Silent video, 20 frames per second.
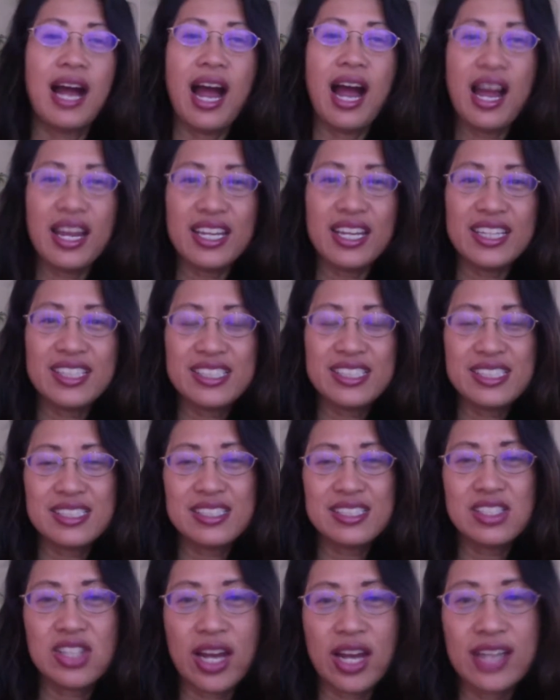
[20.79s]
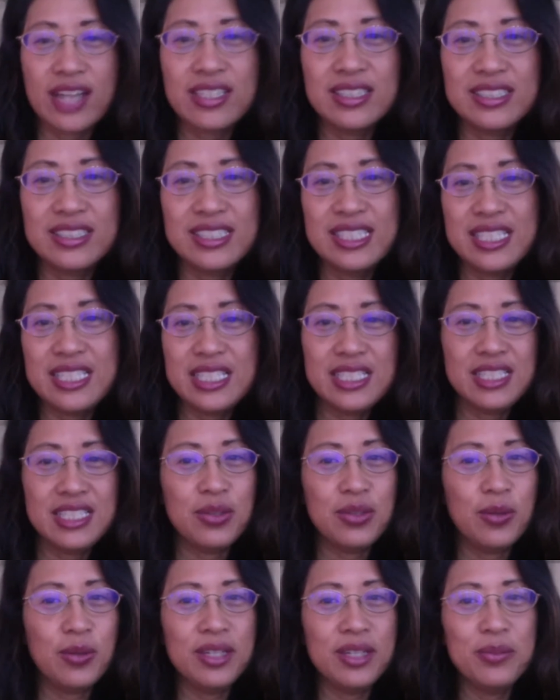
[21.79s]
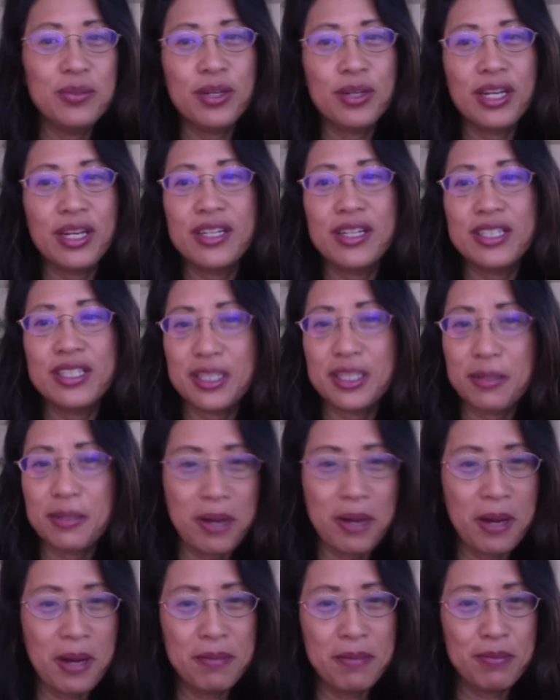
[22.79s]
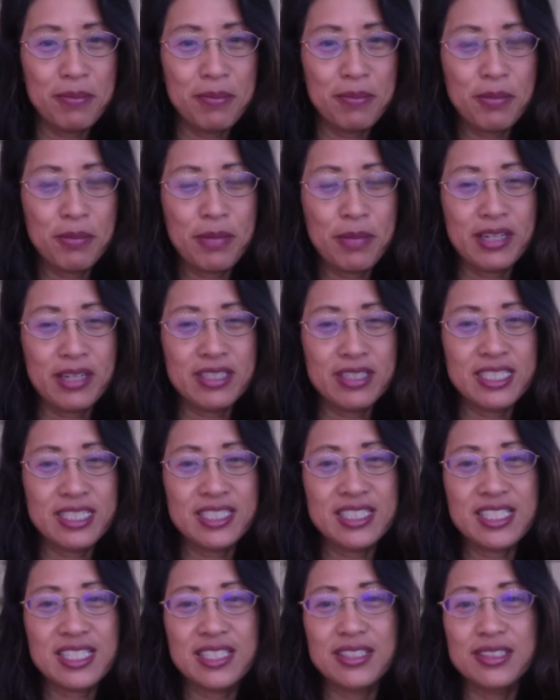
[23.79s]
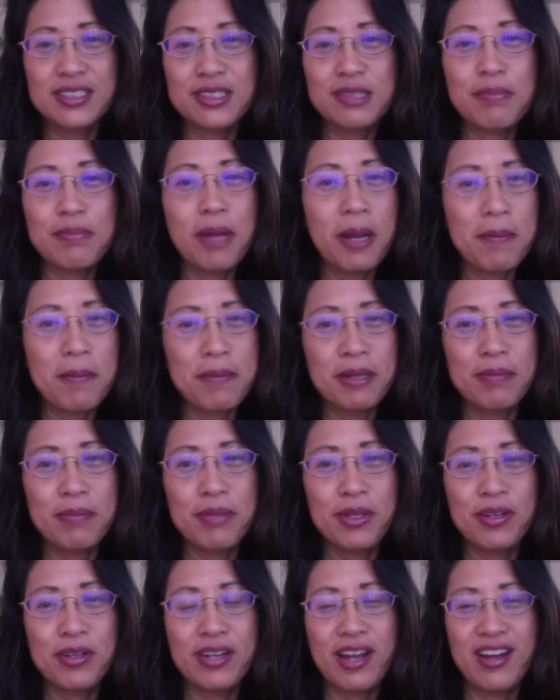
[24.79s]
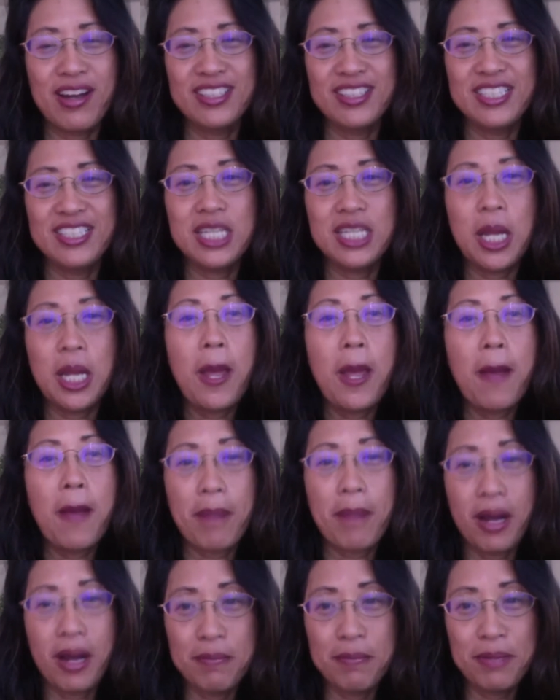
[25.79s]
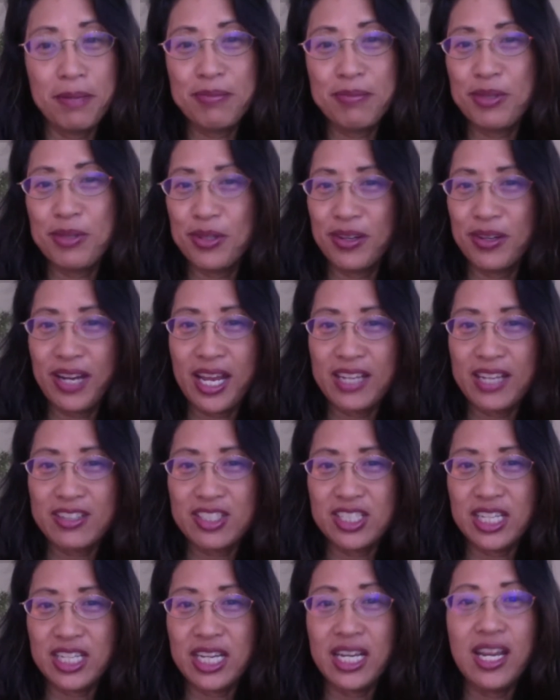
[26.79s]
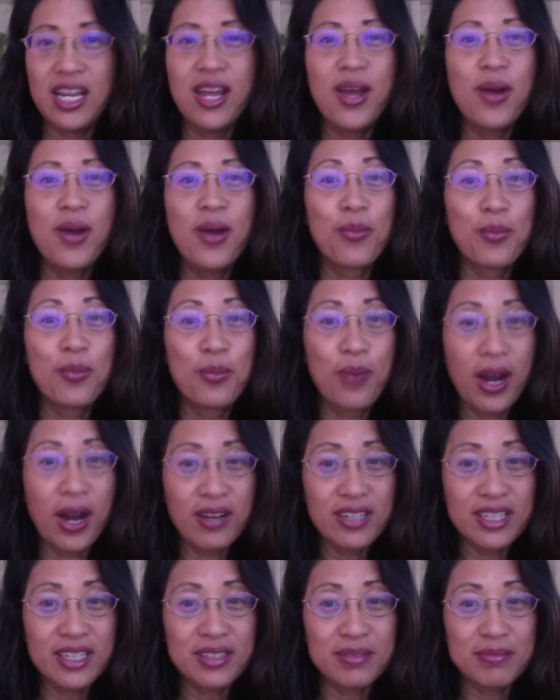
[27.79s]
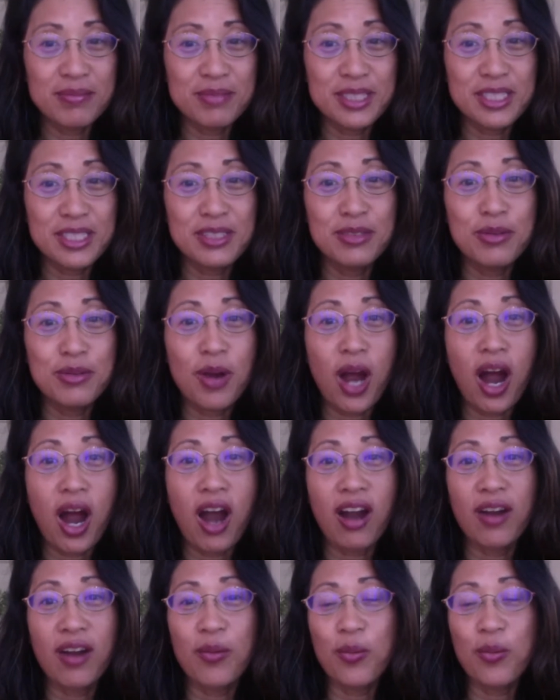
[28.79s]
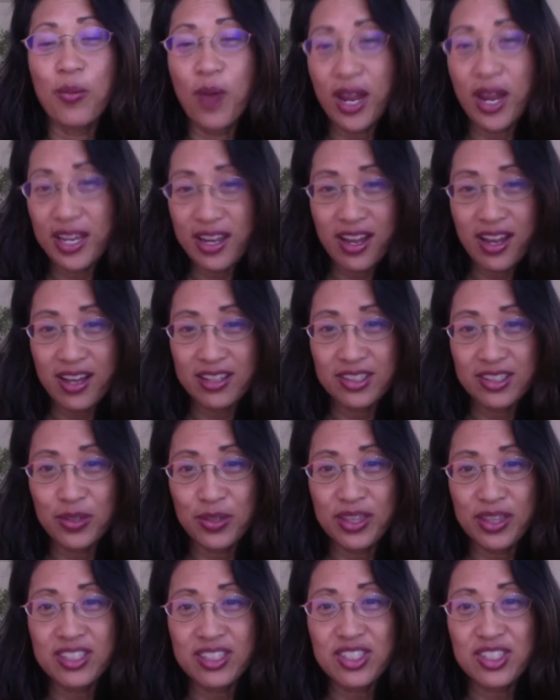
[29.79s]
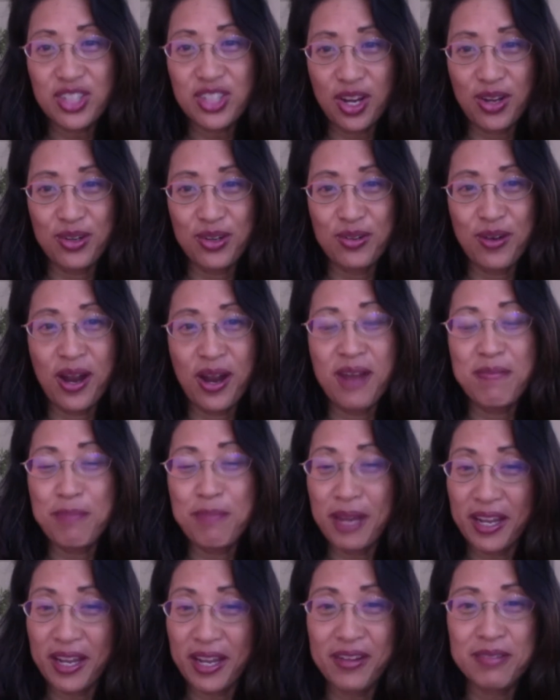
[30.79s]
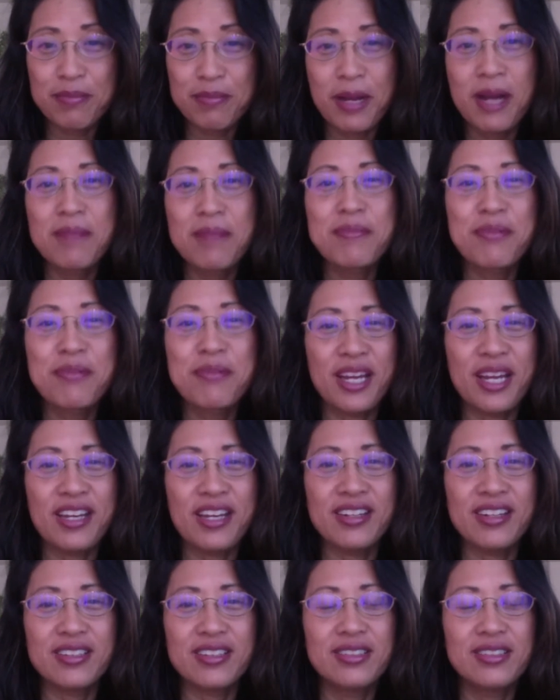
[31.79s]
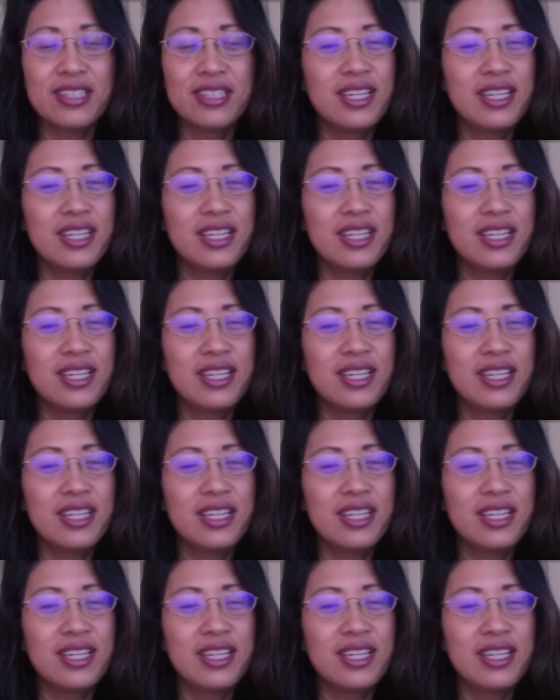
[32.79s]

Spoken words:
Hi, this is Jacqueline T.D. Huynh. We're here to pump up your parenting skills, pump up your knowledge, pump up your energy. Welcome to our 100th show on Parent Pump Radio.